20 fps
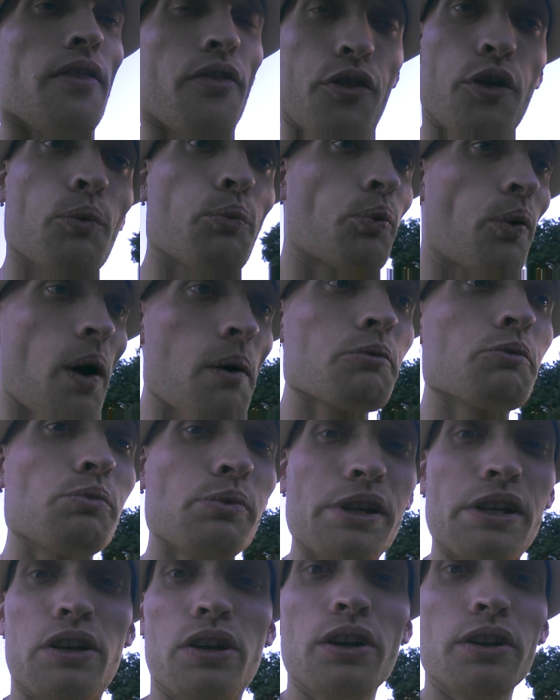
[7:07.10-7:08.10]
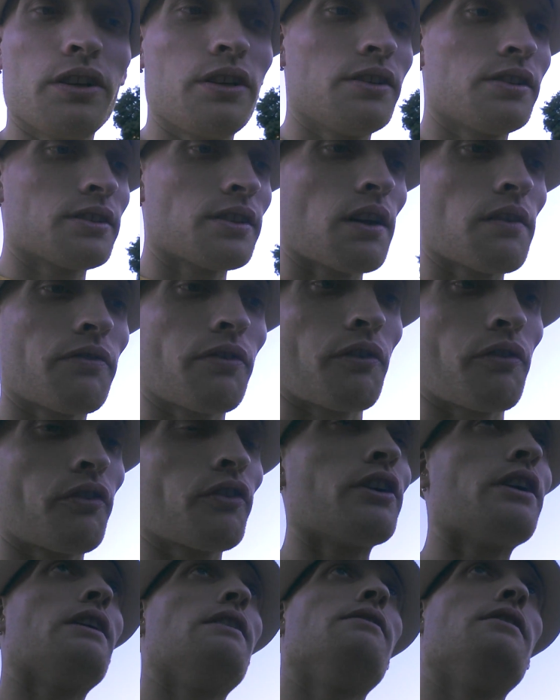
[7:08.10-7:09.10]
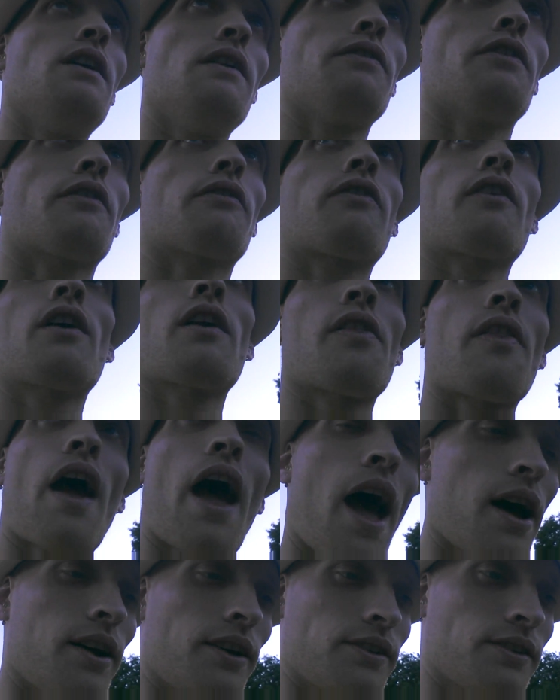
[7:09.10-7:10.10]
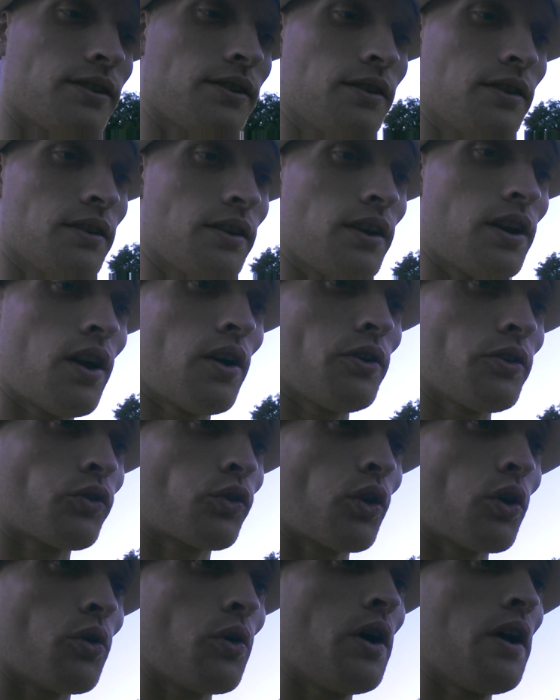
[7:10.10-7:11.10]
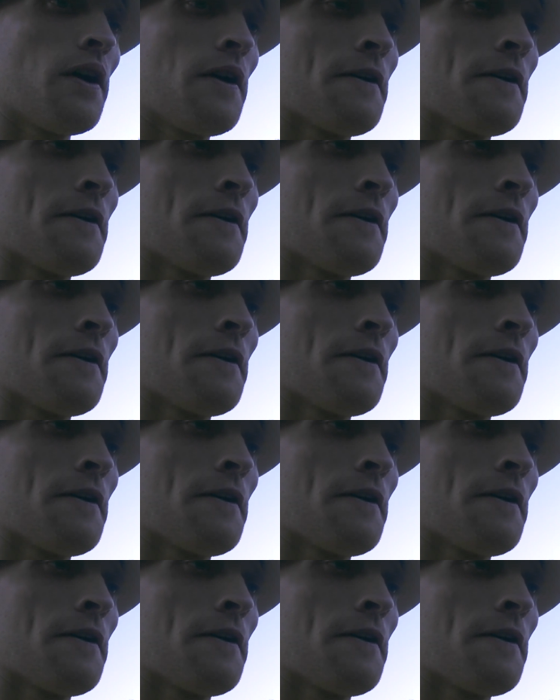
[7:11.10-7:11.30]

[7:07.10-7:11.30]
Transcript: They'll probably cook you stuff for free even if you're front of the house, so